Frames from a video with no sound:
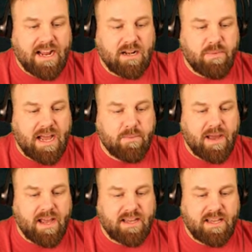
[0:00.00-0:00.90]
got a
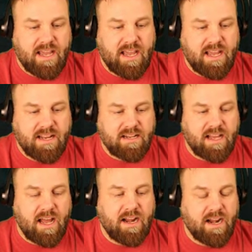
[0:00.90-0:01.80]
backpack, and
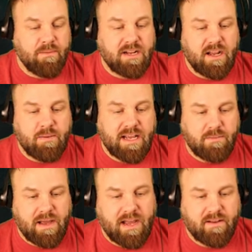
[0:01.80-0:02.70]
I'm gonna head
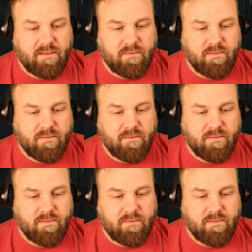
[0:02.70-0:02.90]
back.